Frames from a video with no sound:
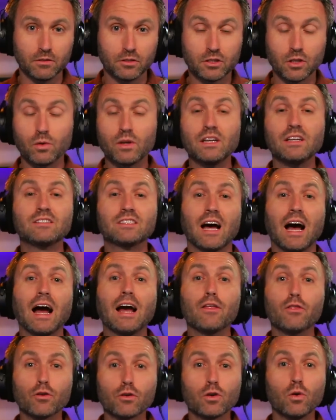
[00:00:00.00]
So he's
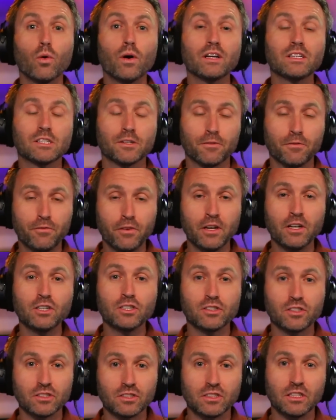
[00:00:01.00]
either going to
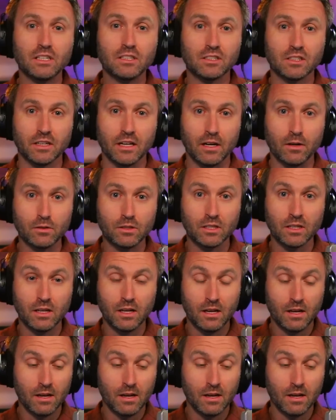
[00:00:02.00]
finish the season out